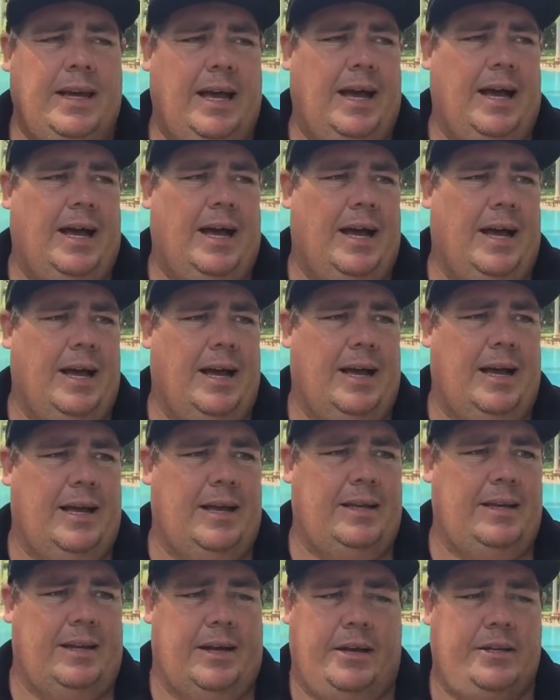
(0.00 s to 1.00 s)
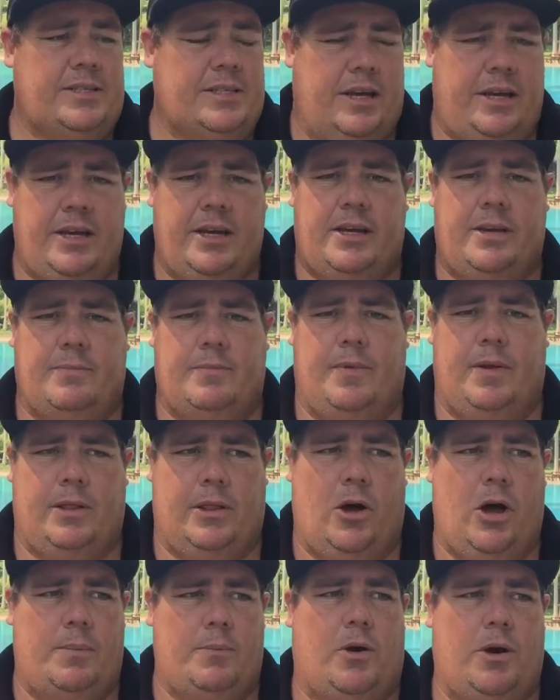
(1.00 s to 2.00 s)
So
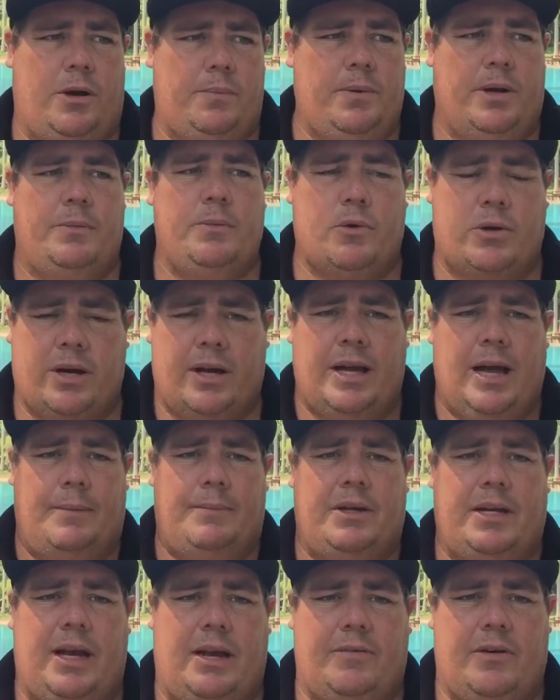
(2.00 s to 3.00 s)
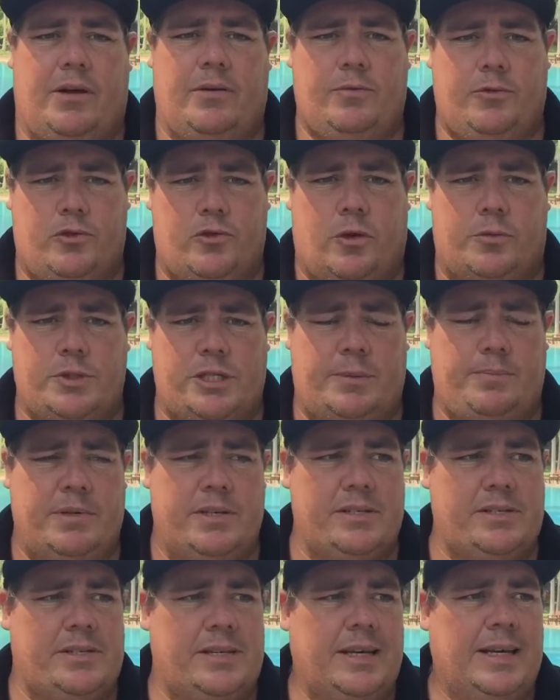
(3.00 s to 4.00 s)
like-minded people can come together,
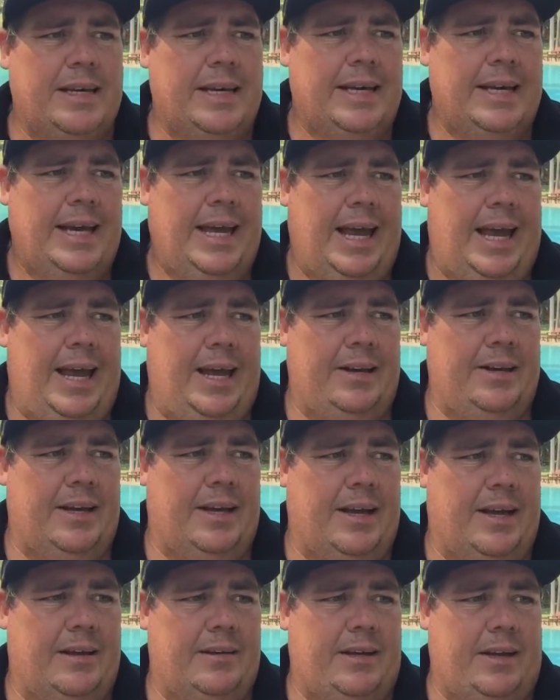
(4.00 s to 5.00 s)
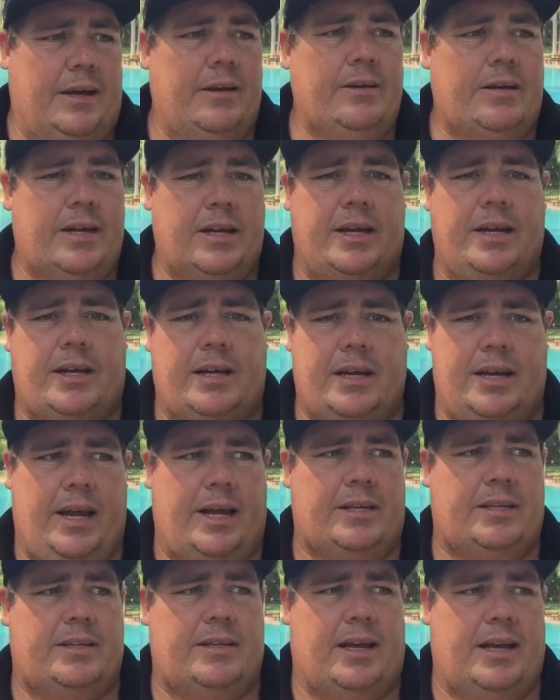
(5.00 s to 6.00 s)
dropshippers, and can
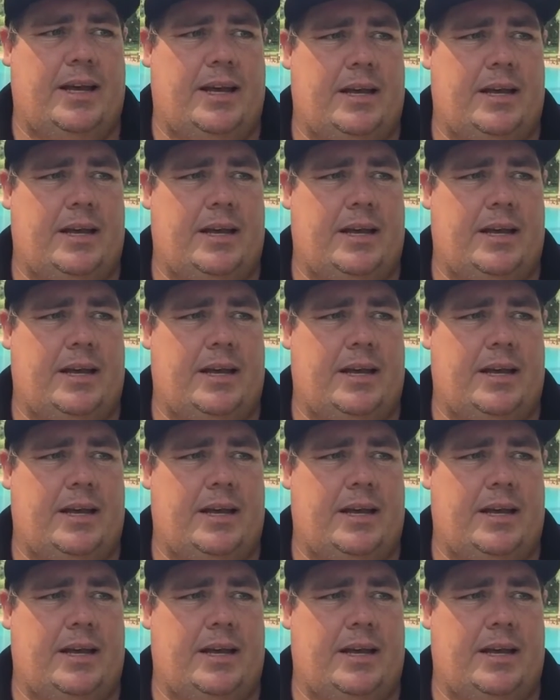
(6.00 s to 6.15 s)
connect,